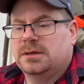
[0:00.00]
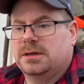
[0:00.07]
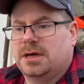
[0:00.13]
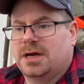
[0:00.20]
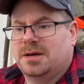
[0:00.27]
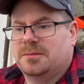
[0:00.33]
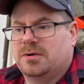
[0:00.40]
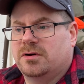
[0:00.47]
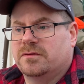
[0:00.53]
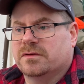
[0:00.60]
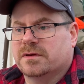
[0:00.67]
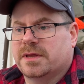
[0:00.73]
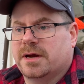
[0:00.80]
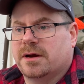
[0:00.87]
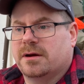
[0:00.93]

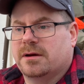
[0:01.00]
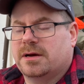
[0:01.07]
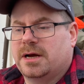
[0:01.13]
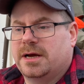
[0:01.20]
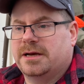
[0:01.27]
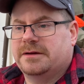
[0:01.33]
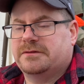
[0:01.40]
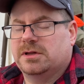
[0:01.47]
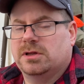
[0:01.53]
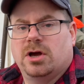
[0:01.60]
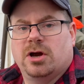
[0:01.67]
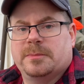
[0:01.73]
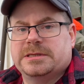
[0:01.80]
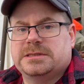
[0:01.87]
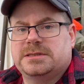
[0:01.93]
over their kind of
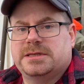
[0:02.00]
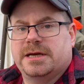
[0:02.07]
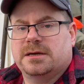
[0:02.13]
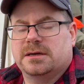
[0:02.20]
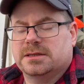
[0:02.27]
alarmist take